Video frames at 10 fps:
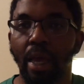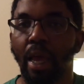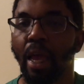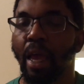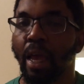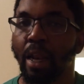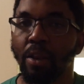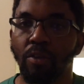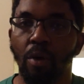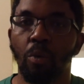
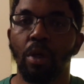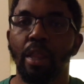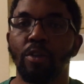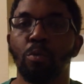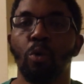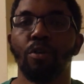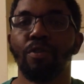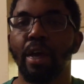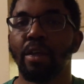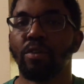And someone that's more
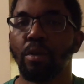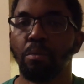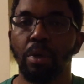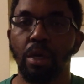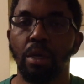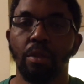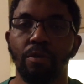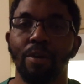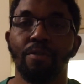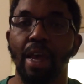advanced than
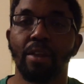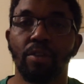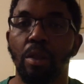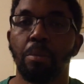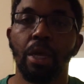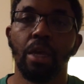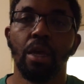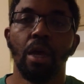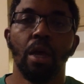me,